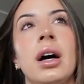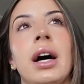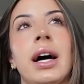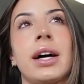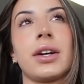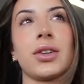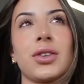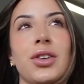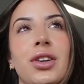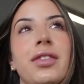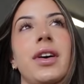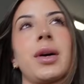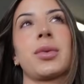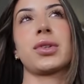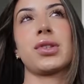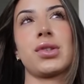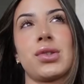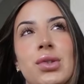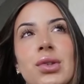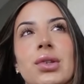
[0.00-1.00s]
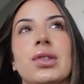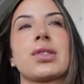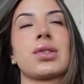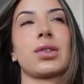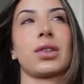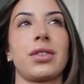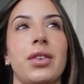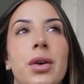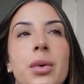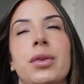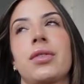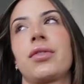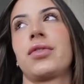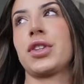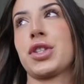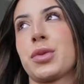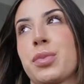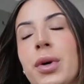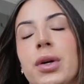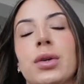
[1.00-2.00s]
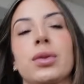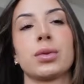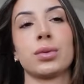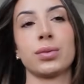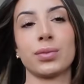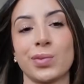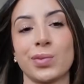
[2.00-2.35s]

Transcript: I don't know if I want Zeus or if I want fishbowl.